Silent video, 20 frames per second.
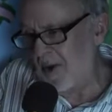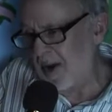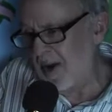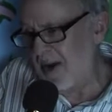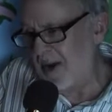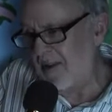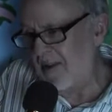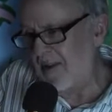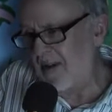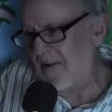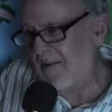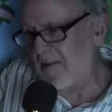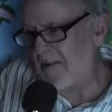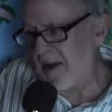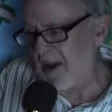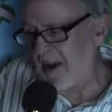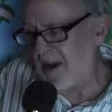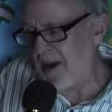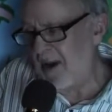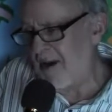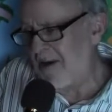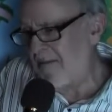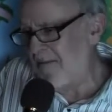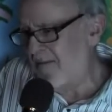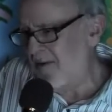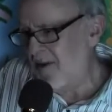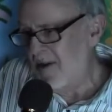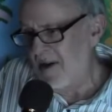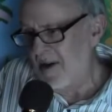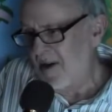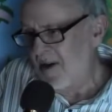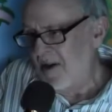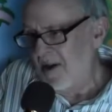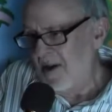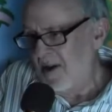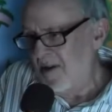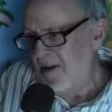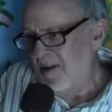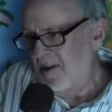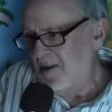way. They may have
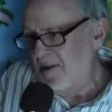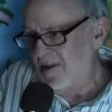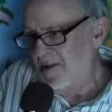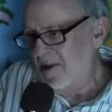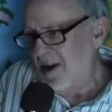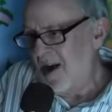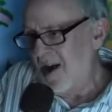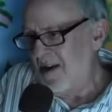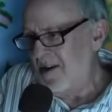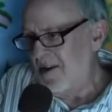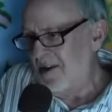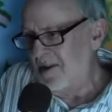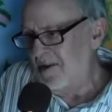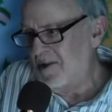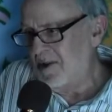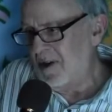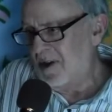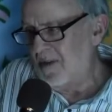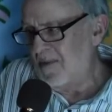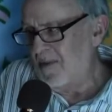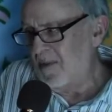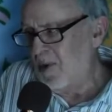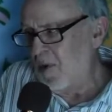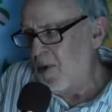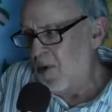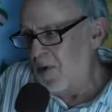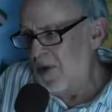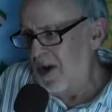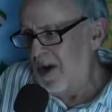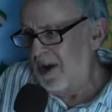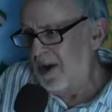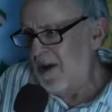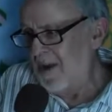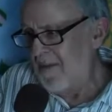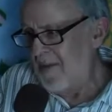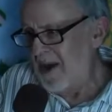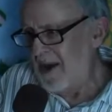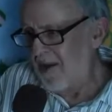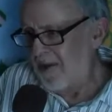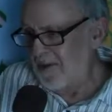these ideas that only
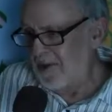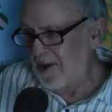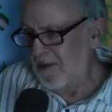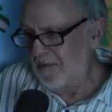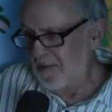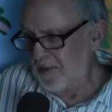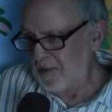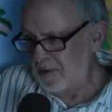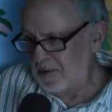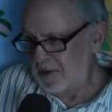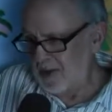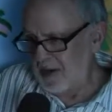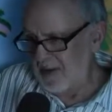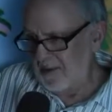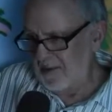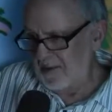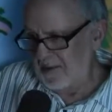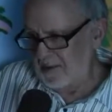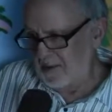come out if you send them